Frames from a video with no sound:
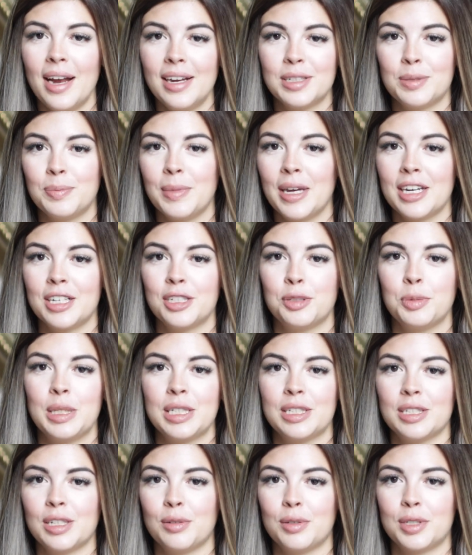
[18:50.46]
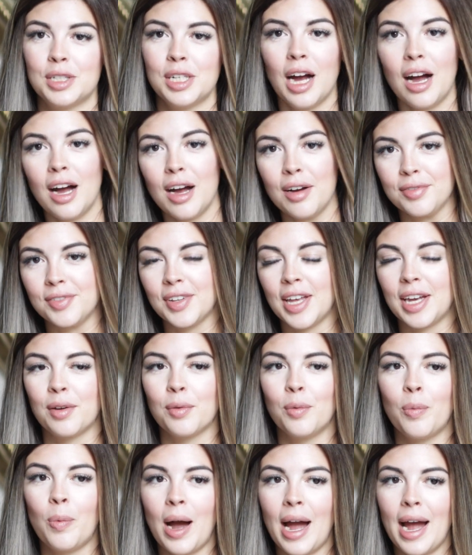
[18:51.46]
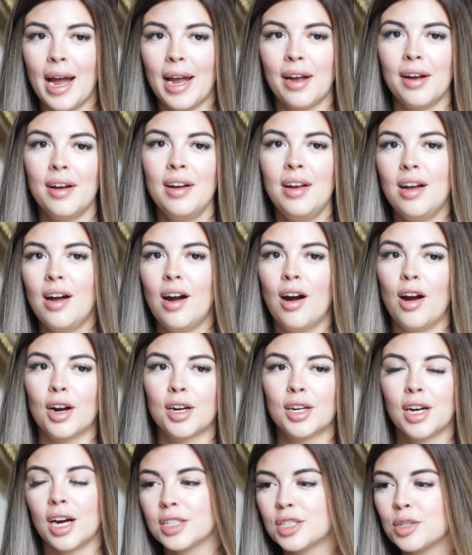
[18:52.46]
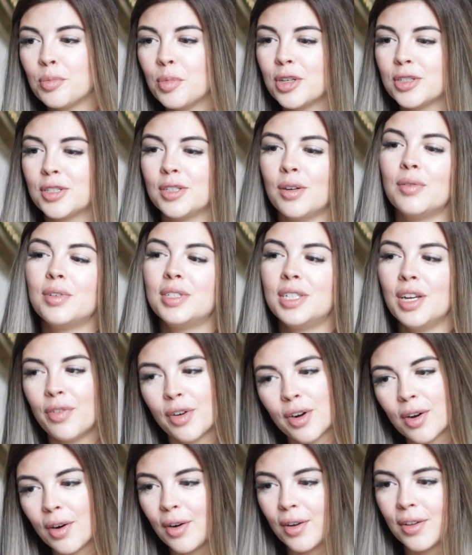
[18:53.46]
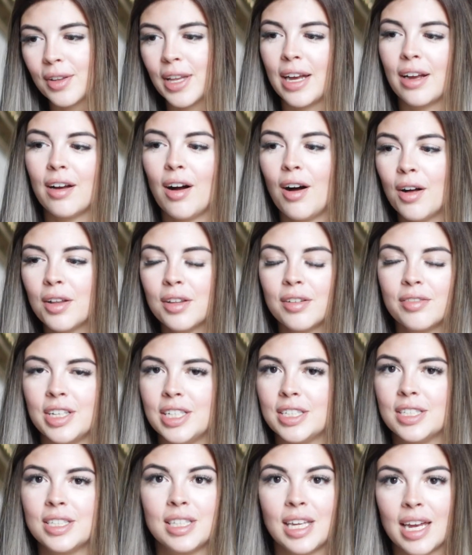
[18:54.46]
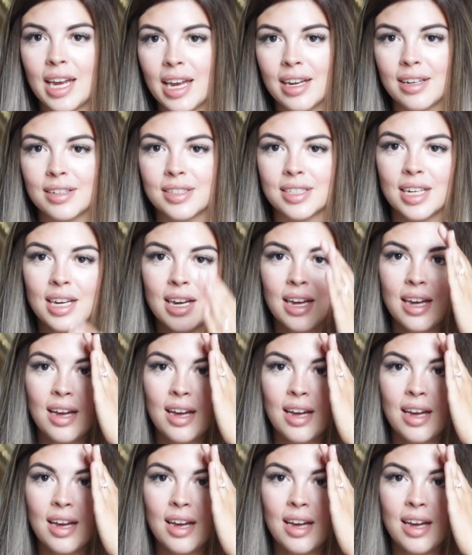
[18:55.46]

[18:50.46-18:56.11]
is management so tough? Like, why are customers so difficult? Like all of these things.